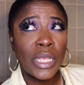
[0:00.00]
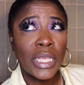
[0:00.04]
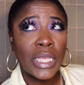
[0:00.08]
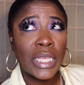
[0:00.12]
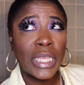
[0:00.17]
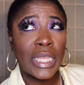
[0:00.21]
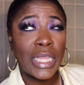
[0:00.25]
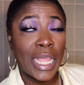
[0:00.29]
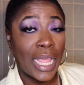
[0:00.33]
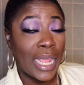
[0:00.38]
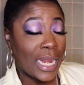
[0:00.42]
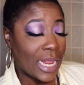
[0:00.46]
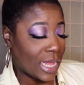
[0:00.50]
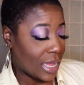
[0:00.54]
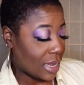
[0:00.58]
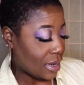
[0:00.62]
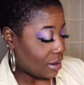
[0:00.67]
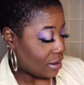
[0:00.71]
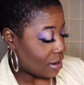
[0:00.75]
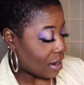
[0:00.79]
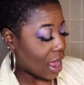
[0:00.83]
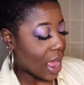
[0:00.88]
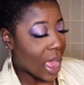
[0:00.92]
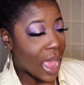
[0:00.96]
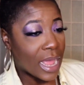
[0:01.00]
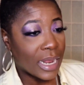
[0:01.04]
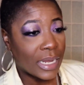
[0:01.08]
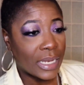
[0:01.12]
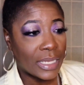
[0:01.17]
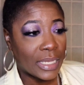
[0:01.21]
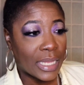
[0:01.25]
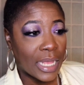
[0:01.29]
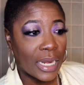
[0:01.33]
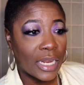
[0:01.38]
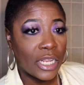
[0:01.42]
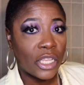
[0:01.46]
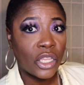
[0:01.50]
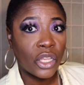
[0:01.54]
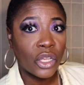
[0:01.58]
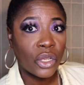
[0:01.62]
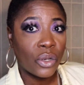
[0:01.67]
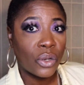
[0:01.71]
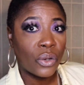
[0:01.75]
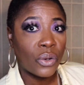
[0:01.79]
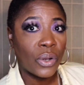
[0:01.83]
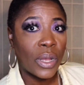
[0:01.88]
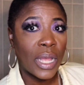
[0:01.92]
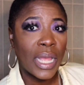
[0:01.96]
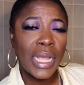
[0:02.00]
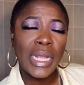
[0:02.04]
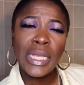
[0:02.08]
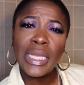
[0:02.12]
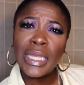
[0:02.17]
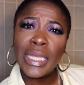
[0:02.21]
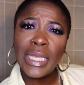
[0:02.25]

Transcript: stated, I decided to go and